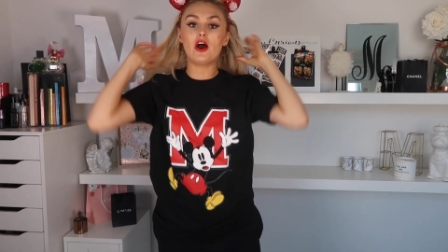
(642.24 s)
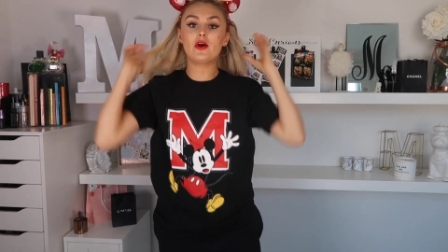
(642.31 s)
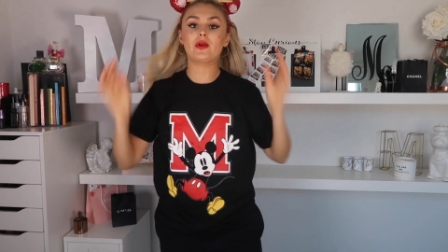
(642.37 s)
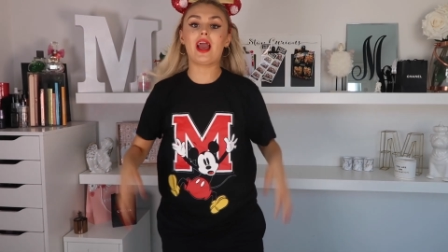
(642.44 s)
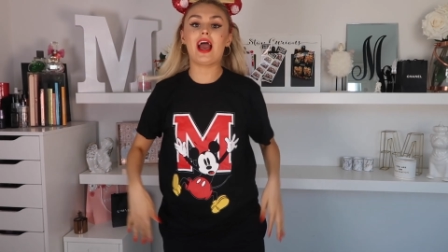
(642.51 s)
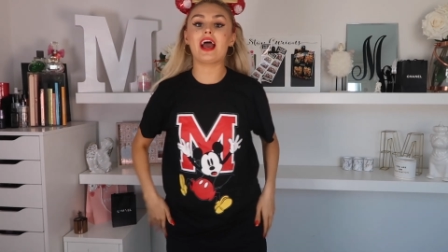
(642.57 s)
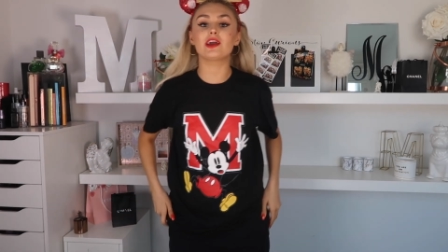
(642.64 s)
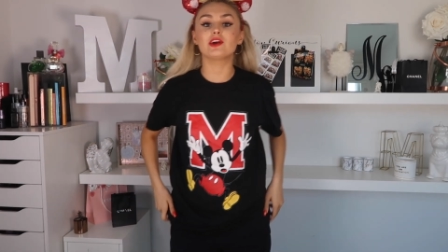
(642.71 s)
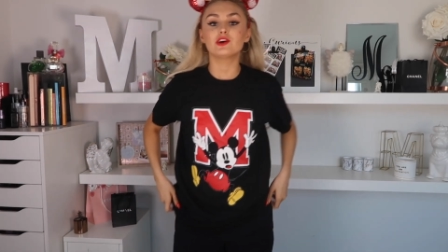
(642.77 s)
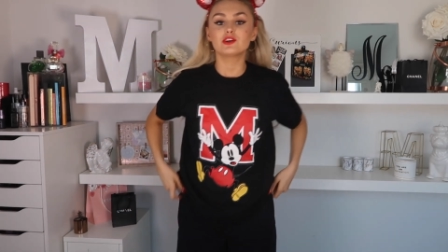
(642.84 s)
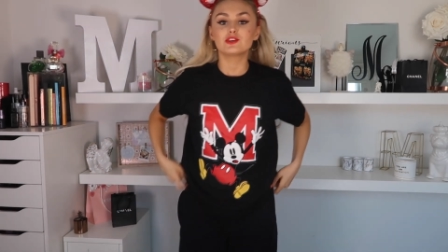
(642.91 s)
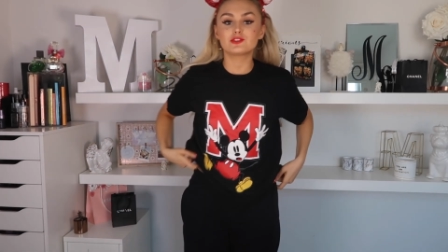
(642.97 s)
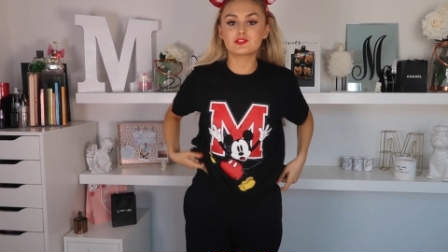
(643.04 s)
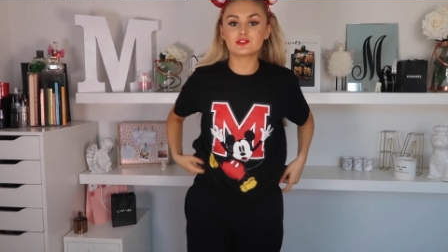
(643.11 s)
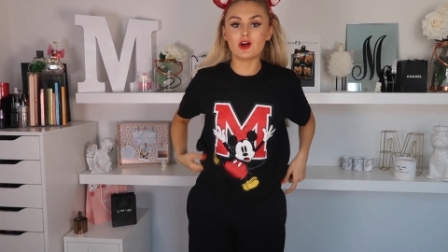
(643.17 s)
Okay,
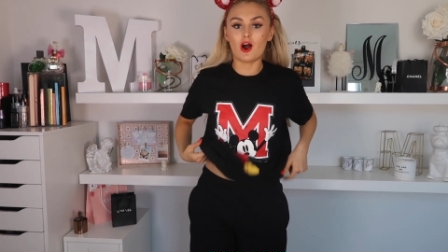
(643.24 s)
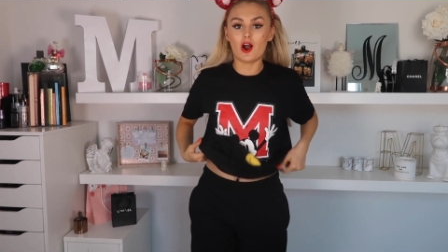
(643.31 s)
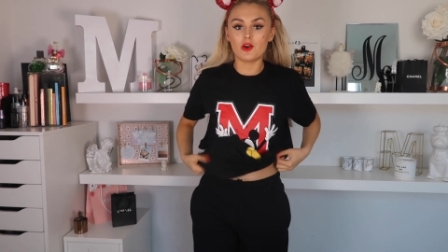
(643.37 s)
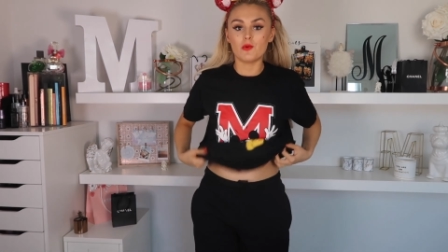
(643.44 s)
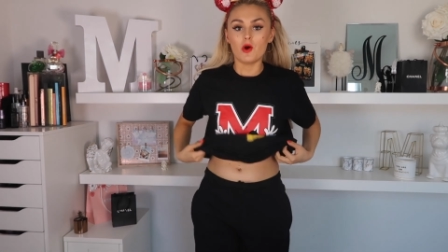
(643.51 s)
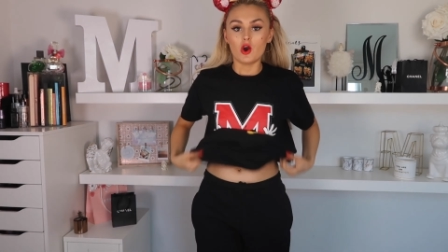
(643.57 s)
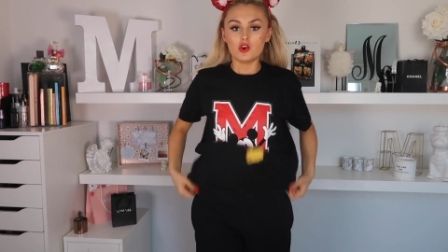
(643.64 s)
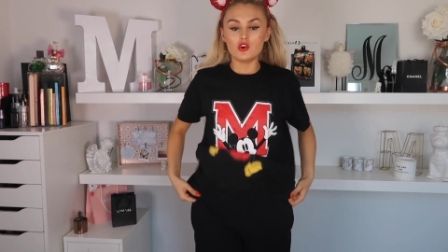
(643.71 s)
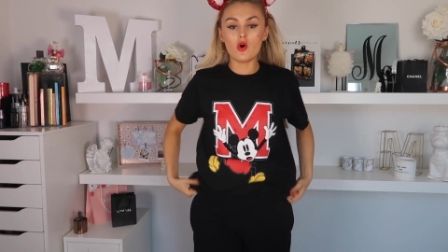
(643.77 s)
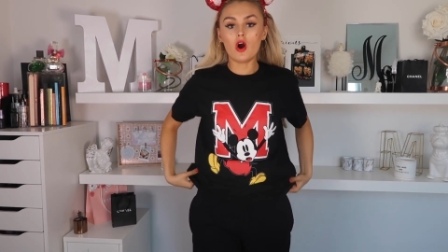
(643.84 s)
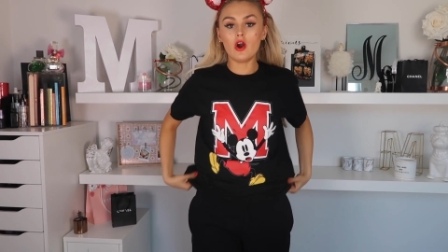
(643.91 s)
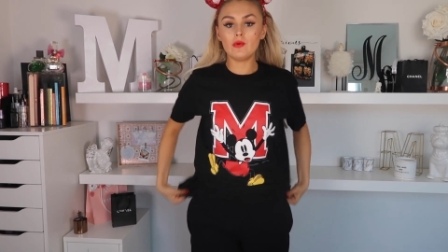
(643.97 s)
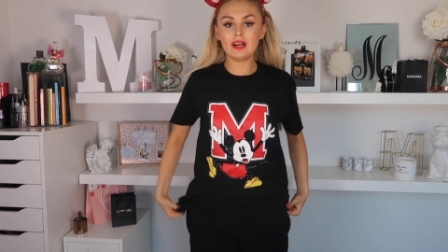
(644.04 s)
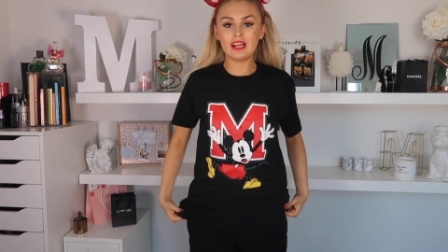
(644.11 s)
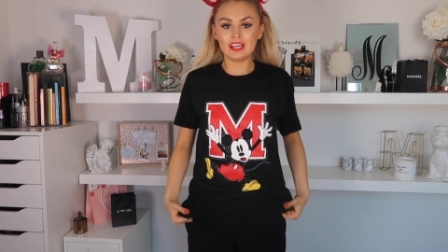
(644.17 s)
so
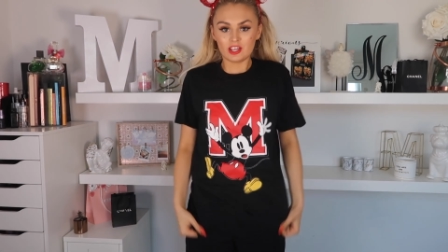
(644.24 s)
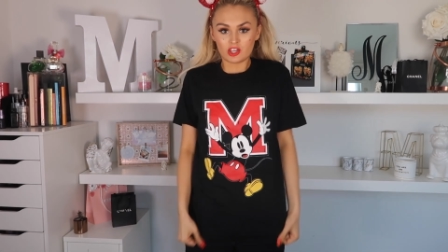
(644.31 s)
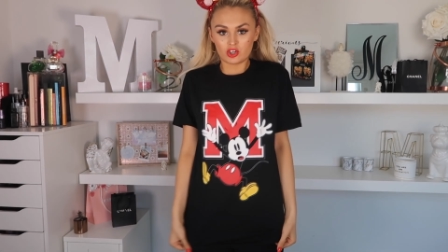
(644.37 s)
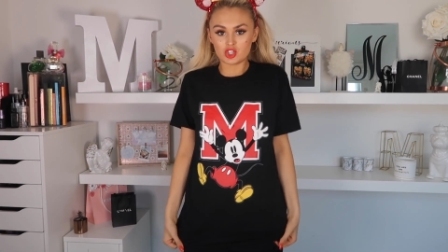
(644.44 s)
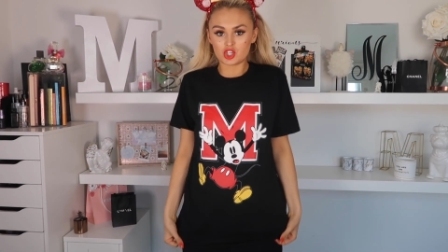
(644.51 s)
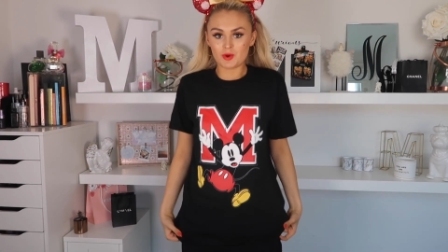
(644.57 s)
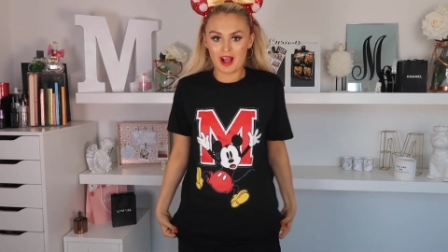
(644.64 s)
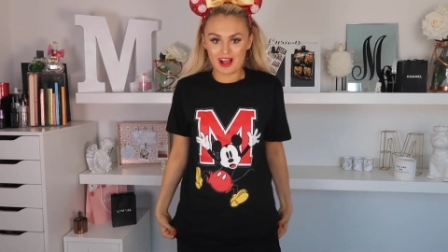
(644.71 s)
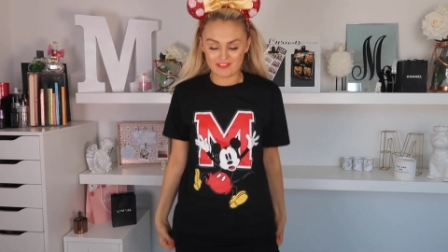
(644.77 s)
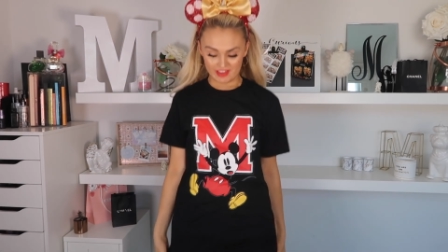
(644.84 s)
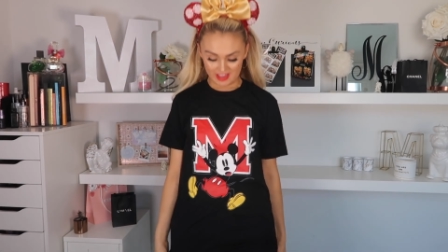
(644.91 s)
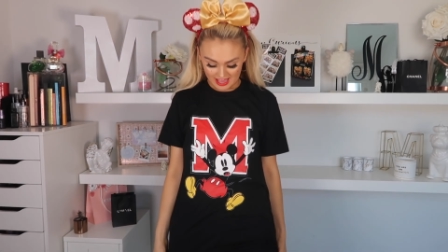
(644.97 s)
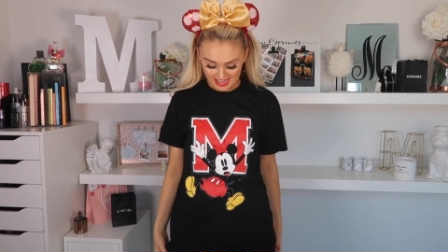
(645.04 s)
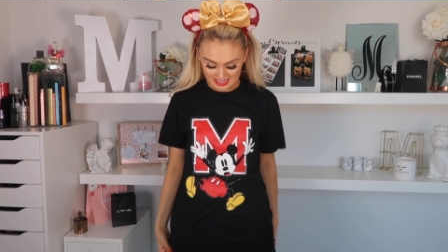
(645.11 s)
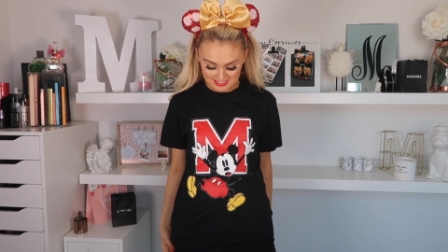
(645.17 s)
not only could you have
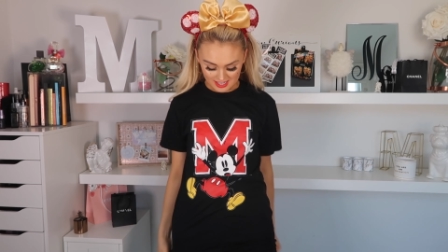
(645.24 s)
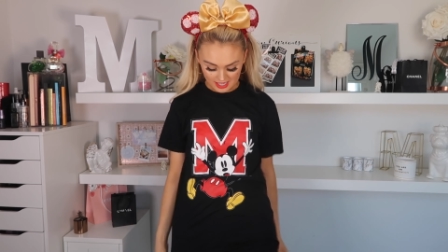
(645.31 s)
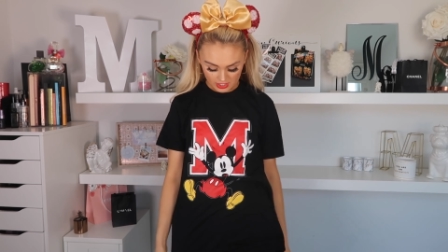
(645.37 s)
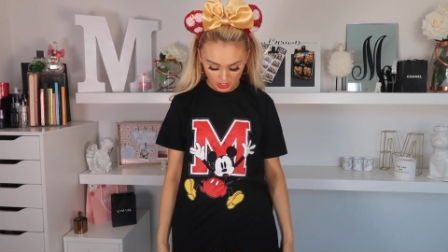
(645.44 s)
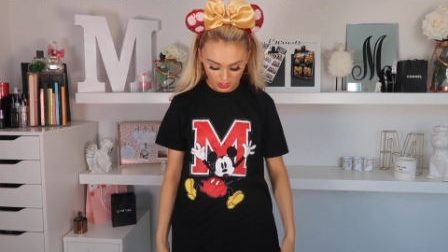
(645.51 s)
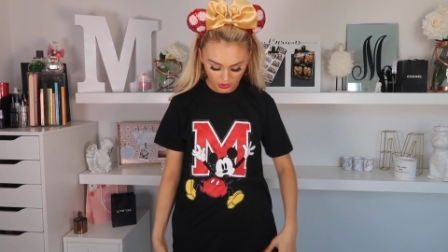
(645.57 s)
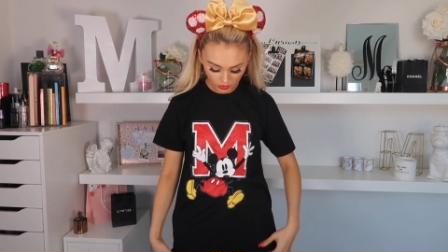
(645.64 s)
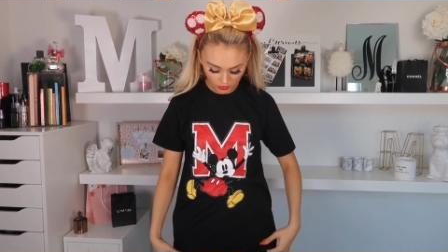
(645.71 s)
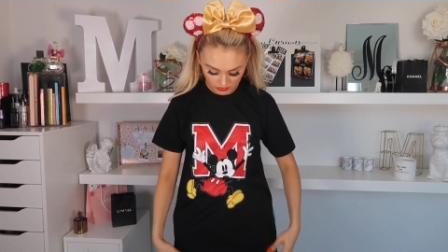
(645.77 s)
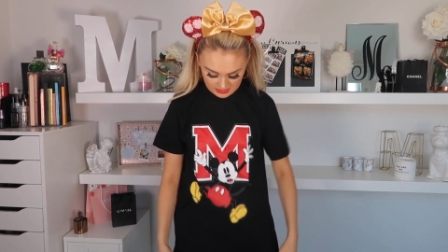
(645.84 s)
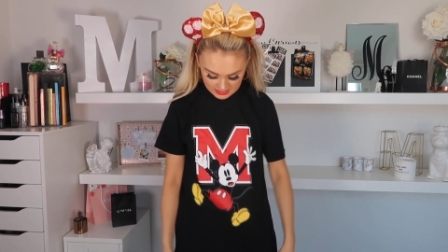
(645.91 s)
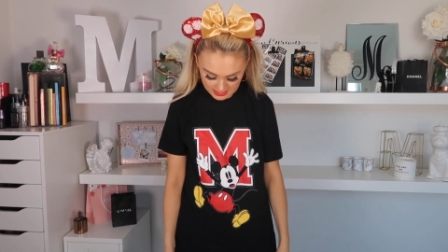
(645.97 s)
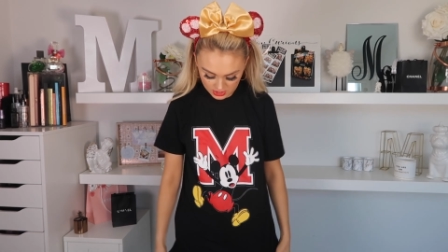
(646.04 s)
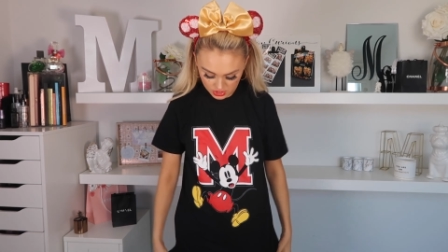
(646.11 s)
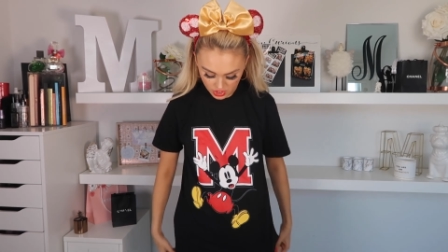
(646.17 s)
it as like a
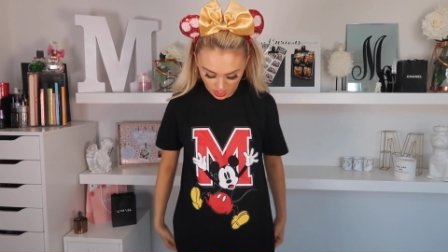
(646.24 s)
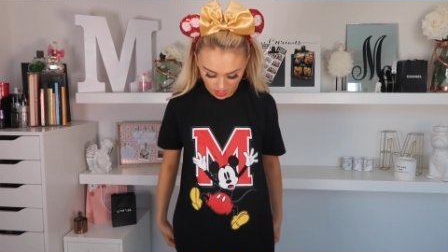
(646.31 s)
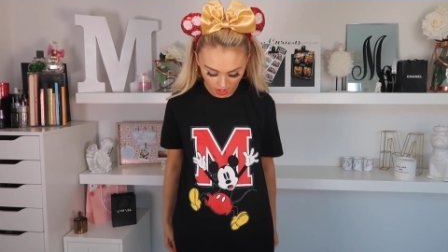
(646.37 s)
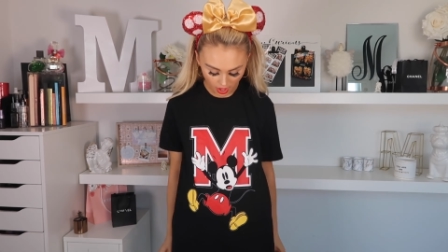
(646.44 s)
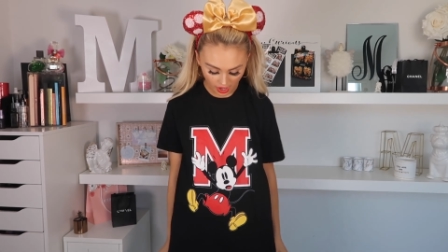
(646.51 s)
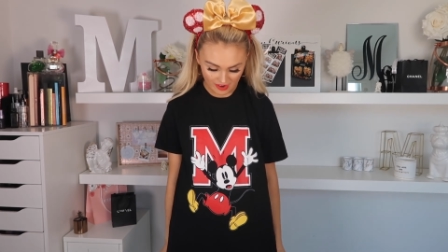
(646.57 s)
long t-shirt,